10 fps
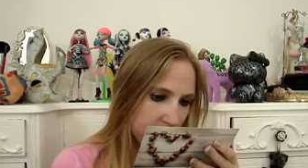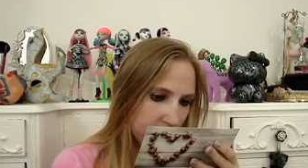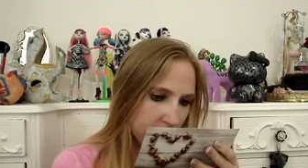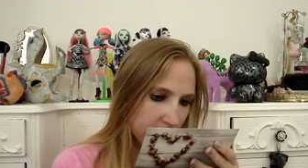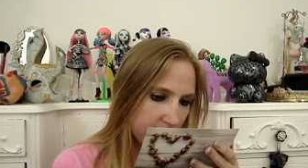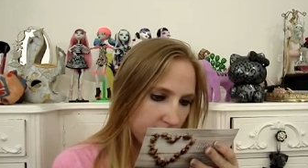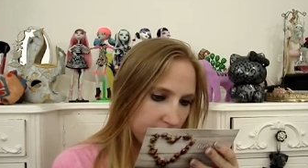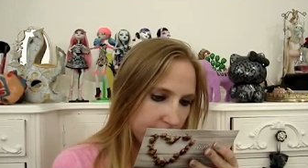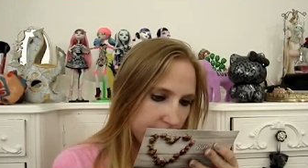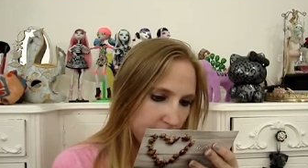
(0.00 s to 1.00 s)
They're
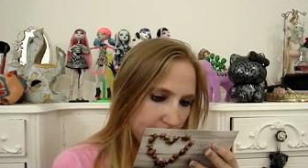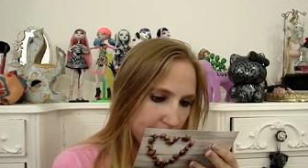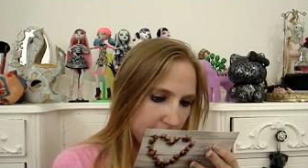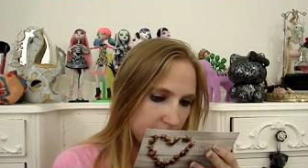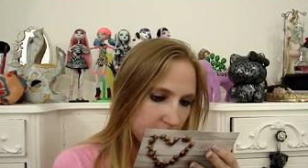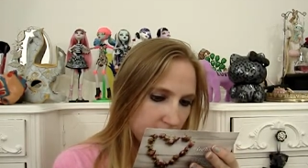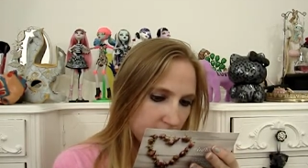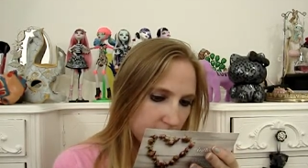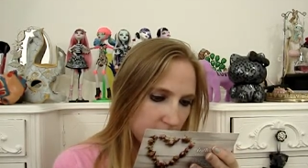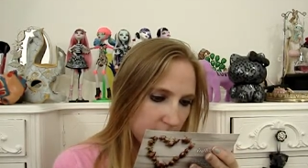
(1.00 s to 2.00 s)
carefully baked to
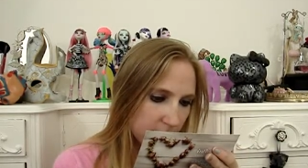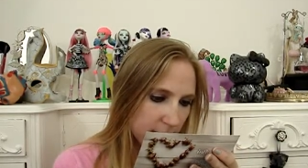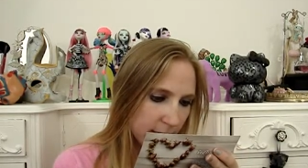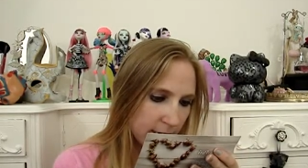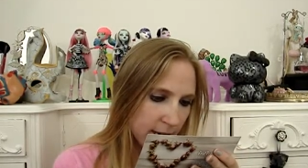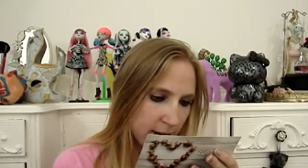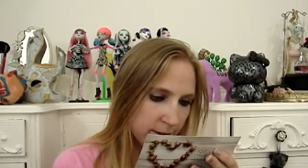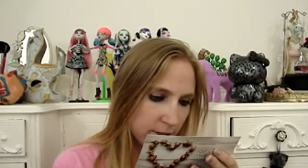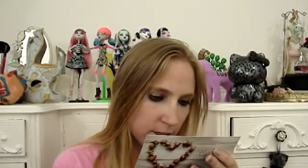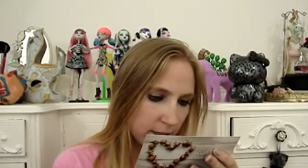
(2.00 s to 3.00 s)
release steady
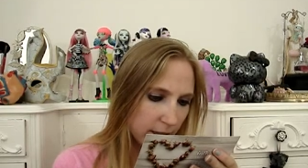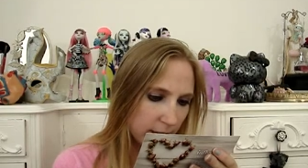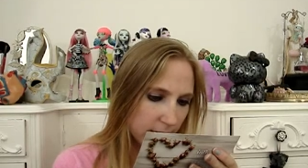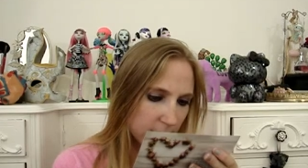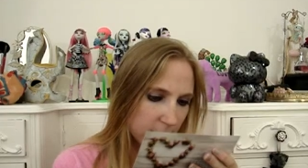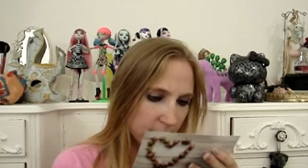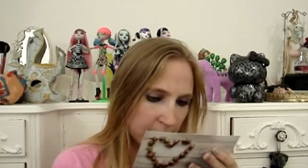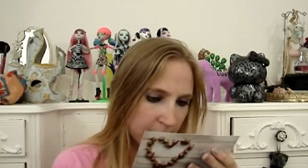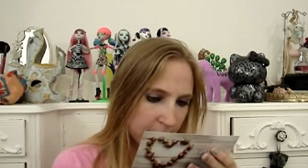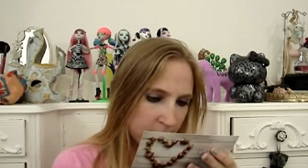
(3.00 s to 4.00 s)
energy that lasts
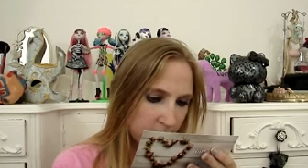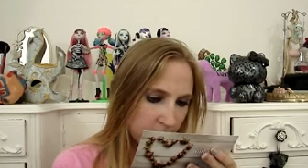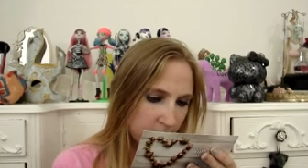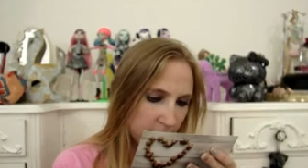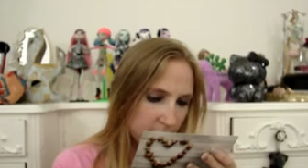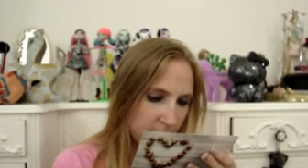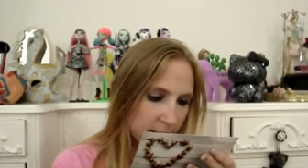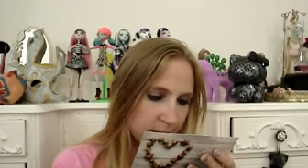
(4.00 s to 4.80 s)
all morning.